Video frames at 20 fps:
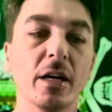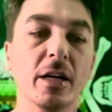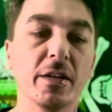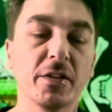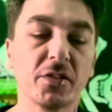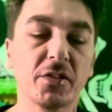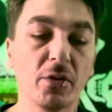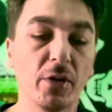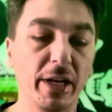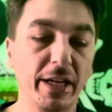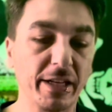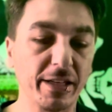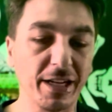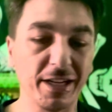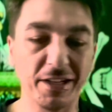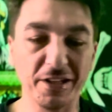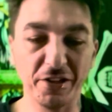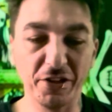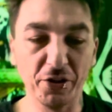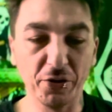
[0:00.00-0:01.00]
so I
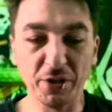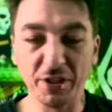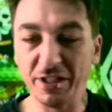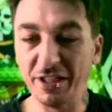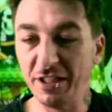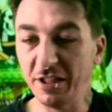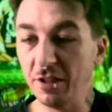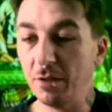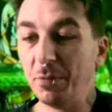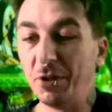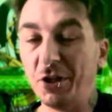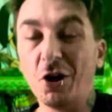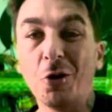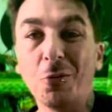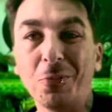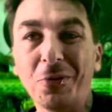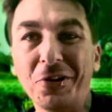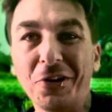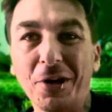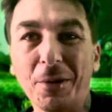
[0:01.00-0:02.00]
kind of knew it needed to be
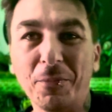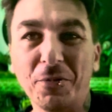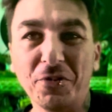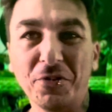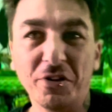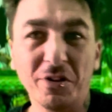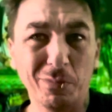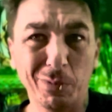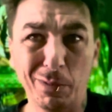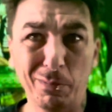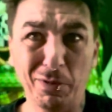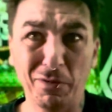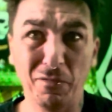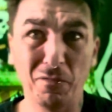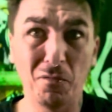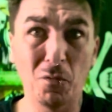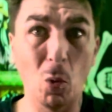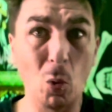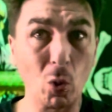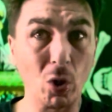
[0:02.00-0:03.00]
opened up a little bit
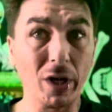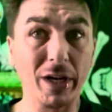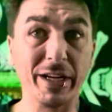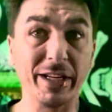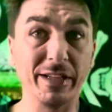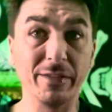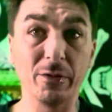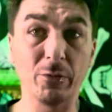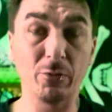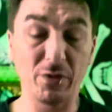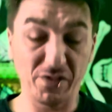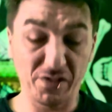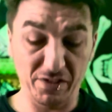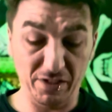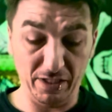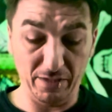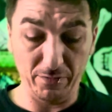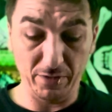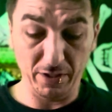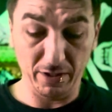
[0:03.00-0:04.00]
before I even
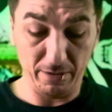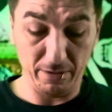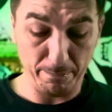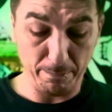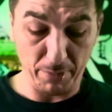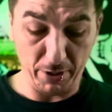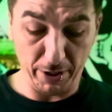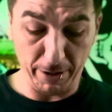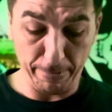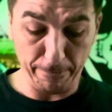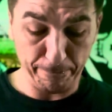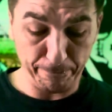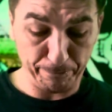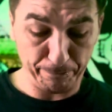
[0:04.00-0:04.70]
received it. But